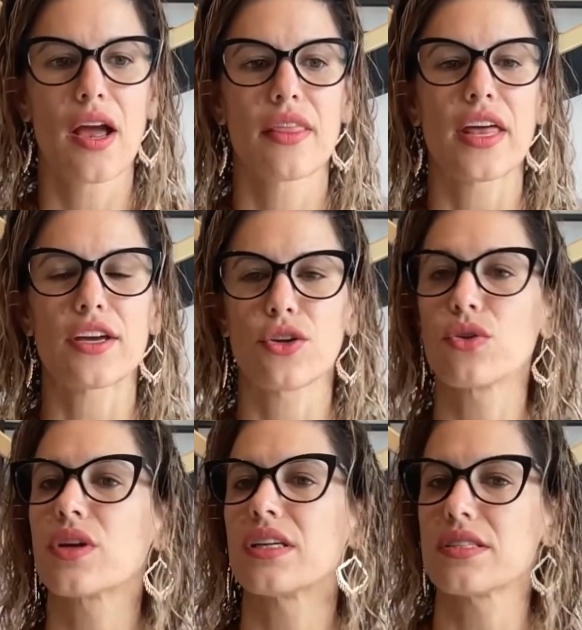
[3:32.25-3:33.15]
that you
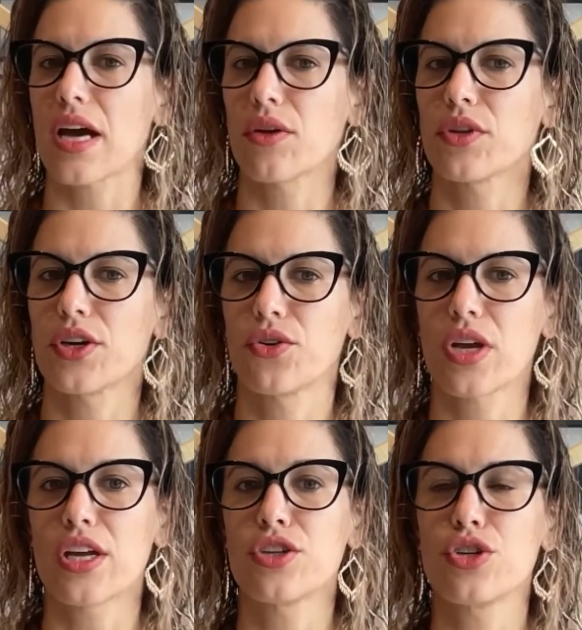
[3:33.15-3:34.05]
can download
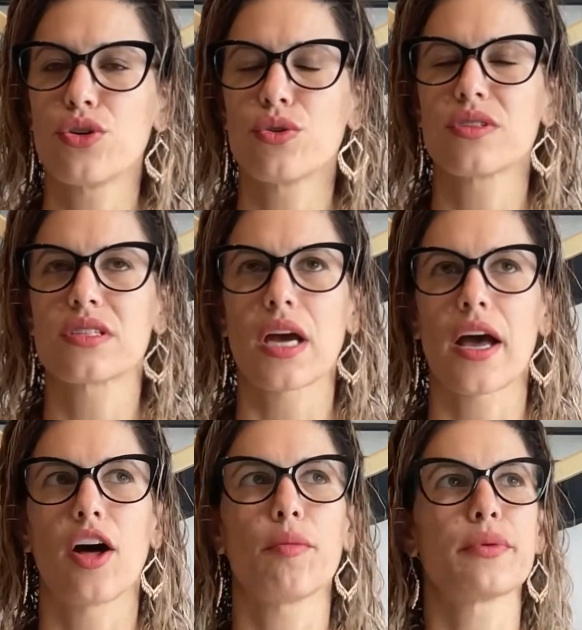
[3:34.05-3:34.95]
and use to
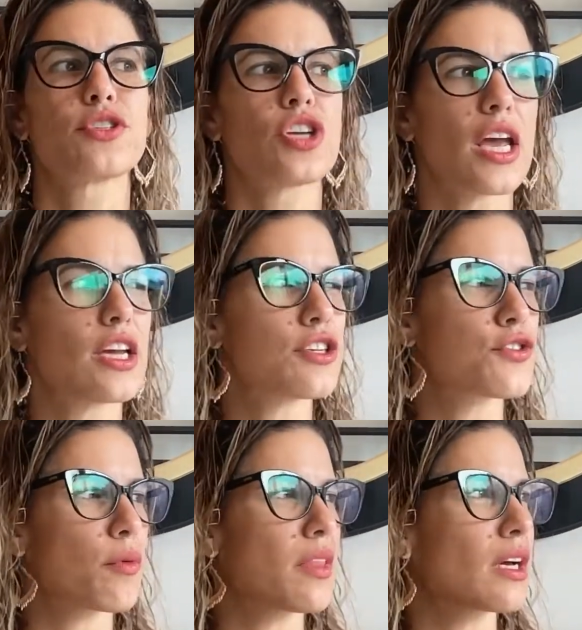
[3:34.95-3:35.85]
help change
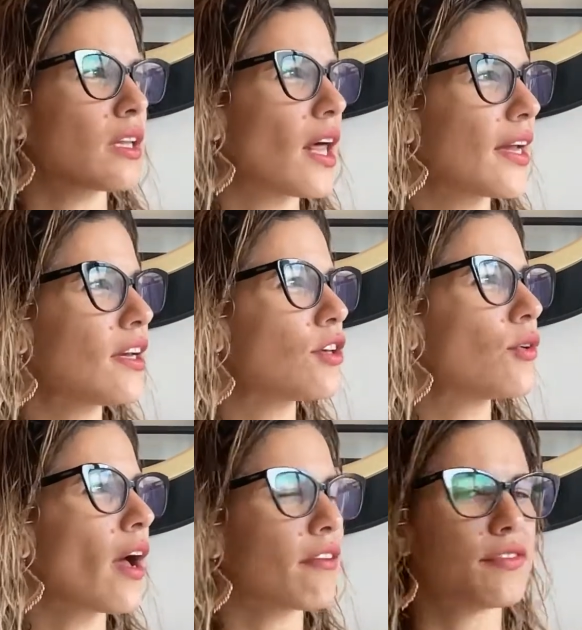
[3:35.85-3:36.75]
from the client you
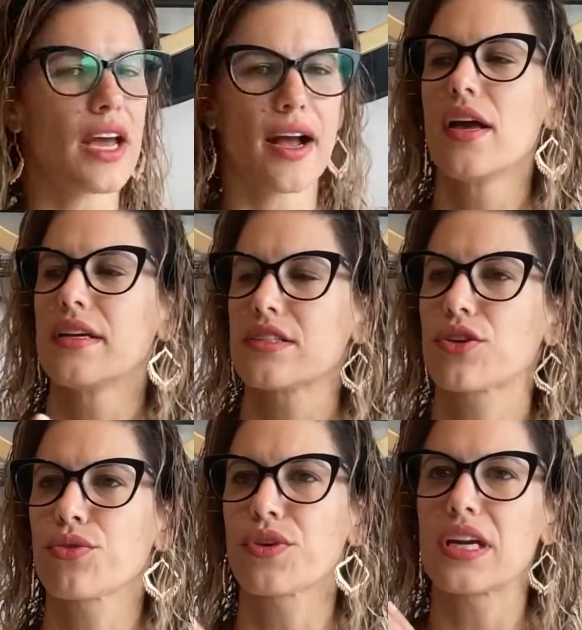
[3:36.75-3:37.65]
have now to
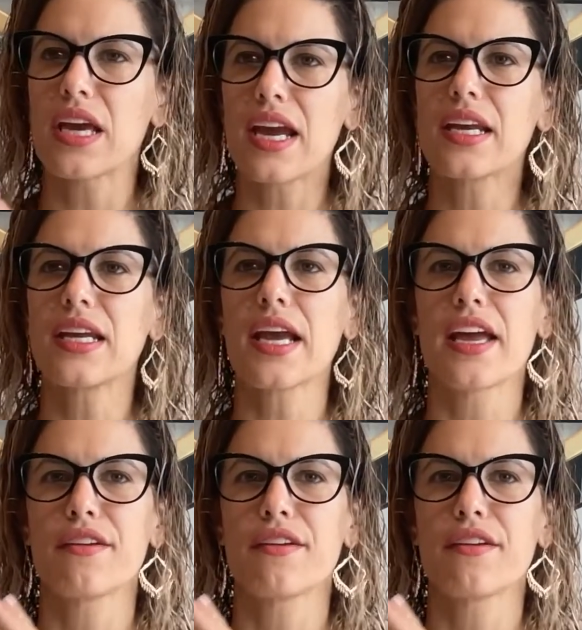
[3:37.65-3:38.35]
creating a